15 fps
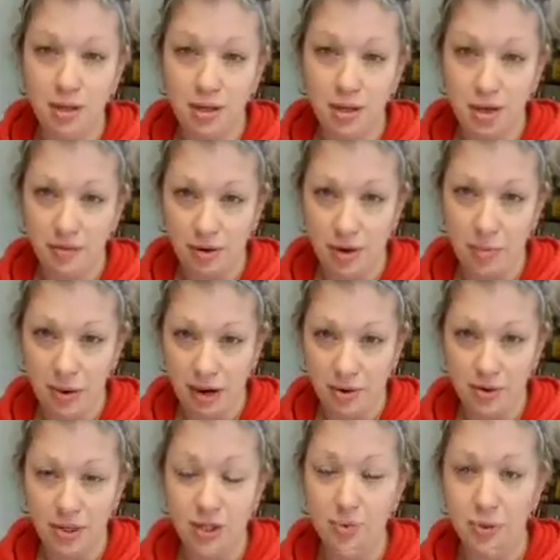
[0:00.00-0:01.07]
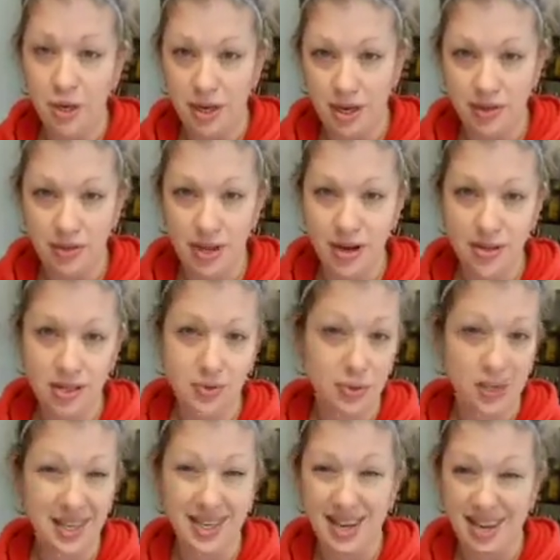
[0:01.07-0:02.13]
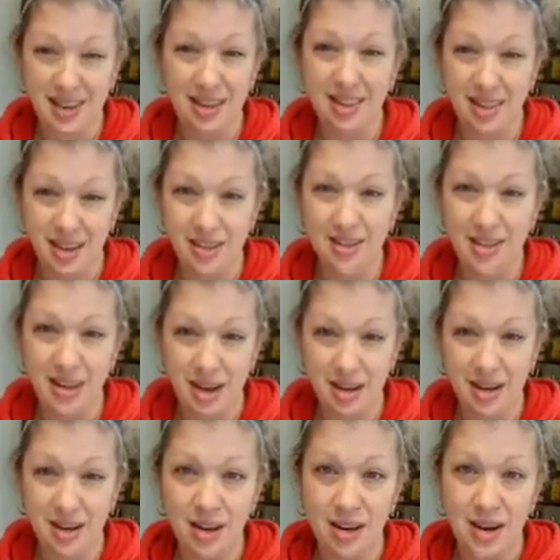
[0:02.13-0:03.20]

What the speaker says: of an amount to put in there to really get anything done